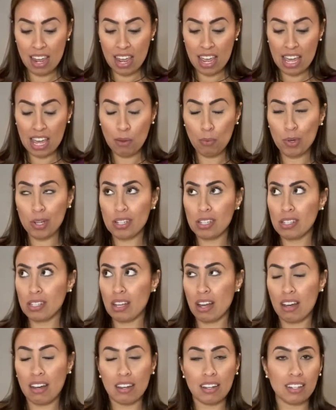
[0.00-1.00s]
it was
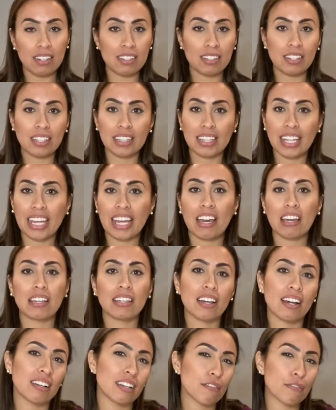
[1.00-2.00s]
on, like, I
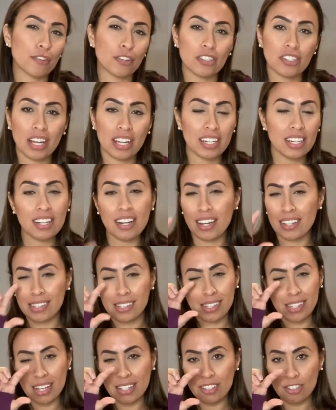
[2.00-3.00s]
got it for 99
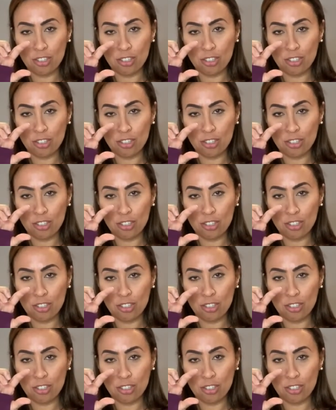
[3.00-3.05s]
cents,